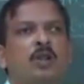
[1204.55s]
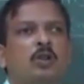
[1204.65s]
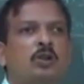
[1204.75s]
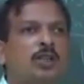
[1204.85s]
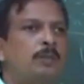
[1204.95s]

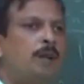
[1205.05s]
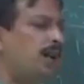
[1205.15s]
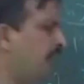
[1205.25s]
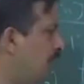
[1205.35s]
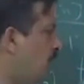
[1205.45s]
So,
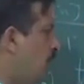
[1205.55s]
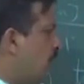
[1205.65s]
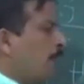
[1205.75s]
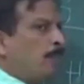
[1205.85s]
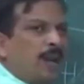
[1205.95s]
depending on
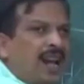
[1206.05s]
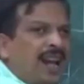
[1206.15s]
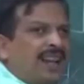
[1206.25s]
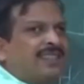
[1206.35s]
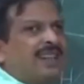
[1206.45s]
the
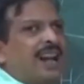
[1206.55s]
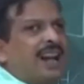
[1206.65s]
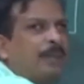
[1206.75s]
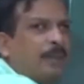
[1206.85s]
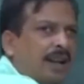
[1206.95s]
place
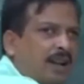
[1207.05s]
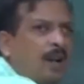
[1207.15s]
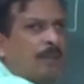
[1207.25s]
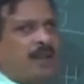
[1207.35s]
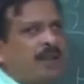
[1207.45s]
and manner
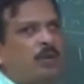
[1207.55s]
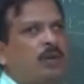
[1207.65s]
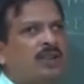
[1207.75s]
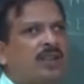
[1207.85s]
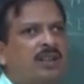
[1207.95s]
of
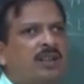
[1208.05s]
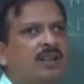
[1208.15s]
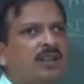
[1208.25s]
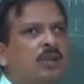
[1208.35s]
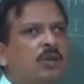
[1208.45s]
articulation,
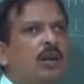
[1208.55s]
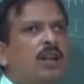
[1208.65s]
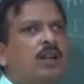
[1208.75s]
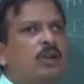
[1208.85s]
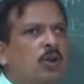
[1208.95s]
what
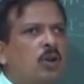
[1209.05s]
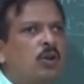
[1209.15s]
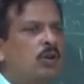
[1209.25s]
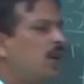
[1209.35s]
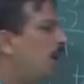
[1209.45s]
I
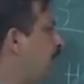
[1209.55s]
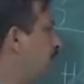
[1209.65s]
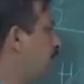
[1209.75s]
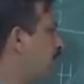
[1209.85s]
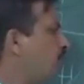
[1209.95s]
do, I
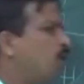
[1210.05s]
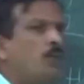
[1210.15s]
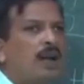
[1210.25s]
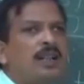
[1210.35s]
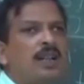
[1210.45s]
try to
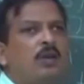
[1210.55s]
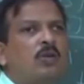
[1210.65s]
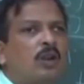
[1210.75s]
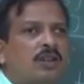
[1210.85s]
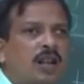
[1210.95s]
find
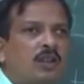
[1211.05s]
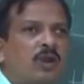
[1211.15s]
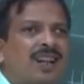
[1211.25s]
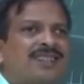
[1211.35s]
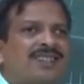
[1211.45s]
out or try
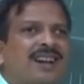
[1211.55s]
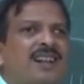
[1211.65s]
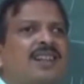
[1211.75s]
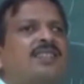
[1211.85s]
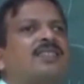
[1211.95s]
to
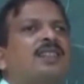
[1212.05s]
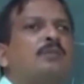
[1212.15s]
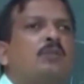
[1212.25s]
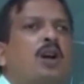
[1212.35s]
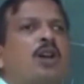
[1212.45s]
assign a
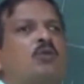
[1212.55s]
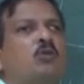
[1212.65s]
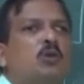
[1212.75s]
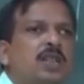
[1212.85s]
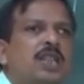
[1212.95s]
symbol
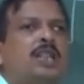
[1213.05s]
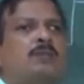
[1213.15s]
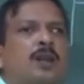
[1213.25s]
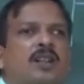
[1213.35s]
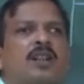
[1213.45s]
to each
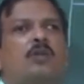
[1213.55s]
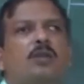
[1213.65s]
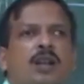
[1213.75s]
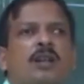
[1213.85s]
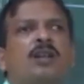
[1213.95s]

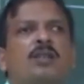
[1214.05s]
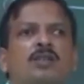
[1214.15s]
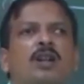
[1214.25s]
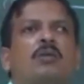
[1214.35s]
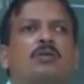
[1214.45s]
particular
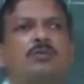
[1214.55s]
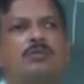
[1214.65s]
sound.